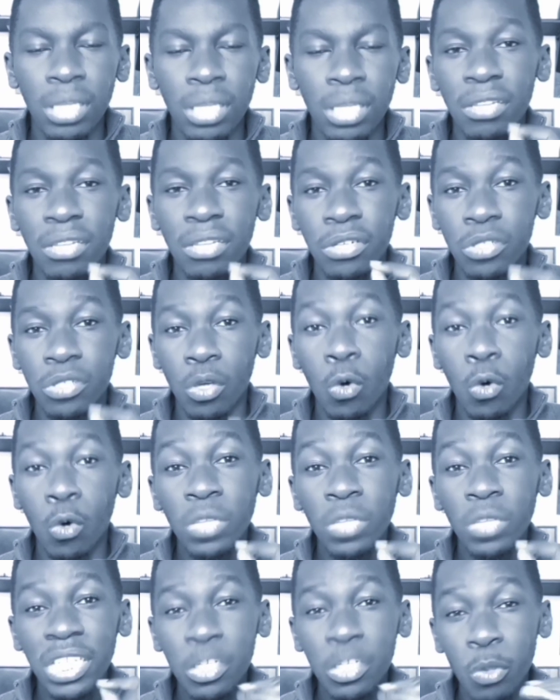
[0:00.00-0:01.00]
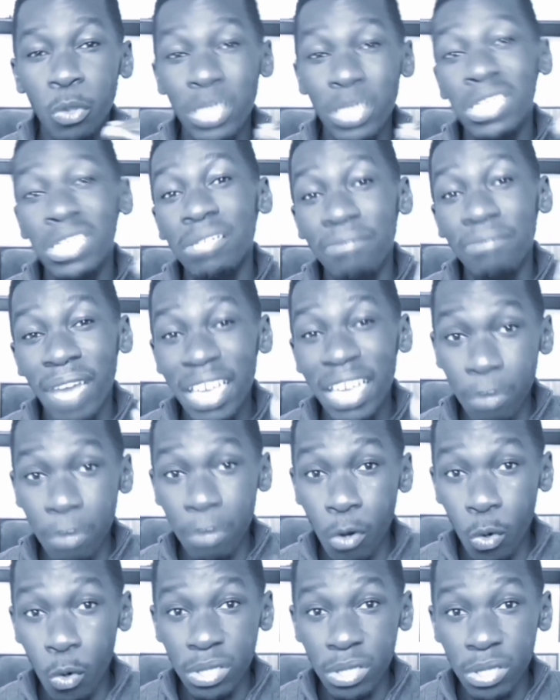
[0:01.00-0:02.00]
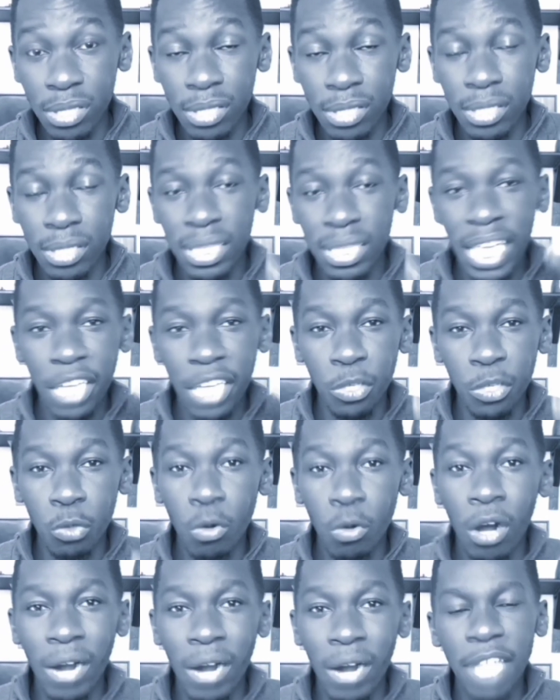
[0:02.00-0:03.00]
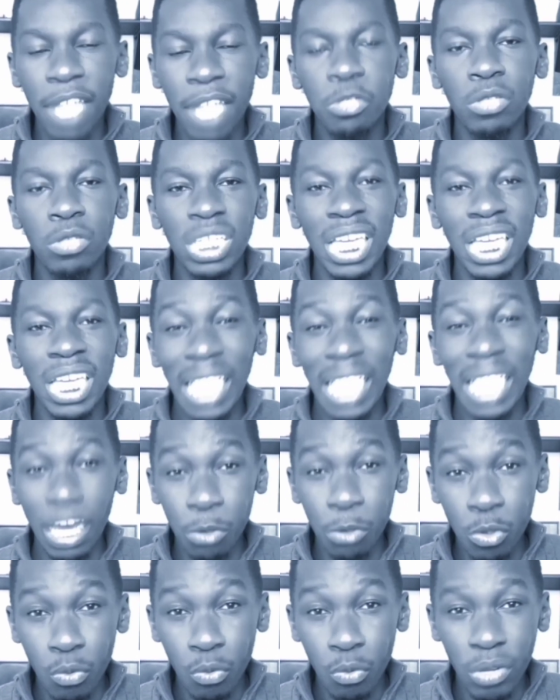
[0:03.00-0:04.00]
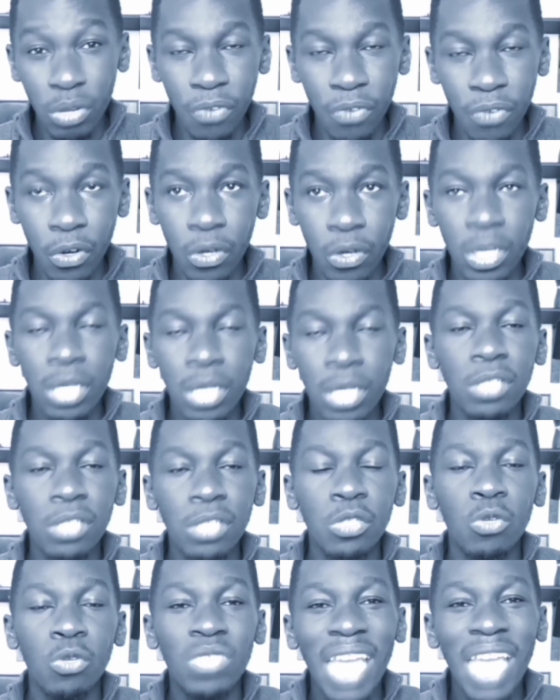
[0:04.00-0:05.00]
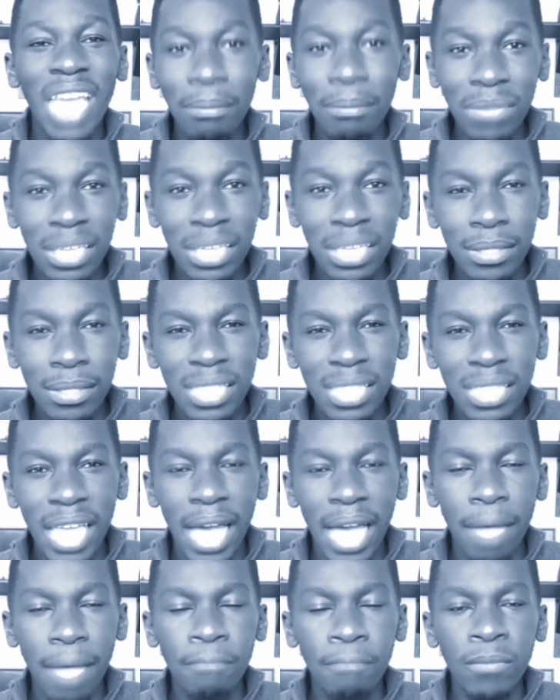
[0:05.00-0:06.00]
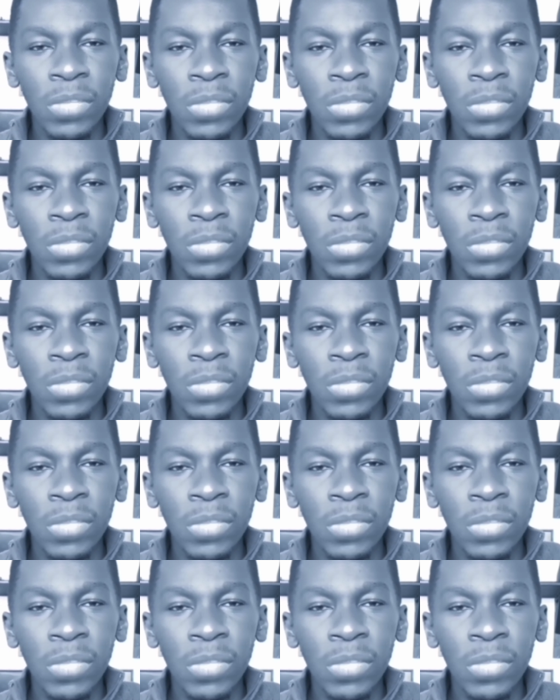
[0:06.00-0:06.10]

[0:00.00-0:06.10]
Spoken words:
There's only 25 hosts that you are actually allowed to refer. So that means that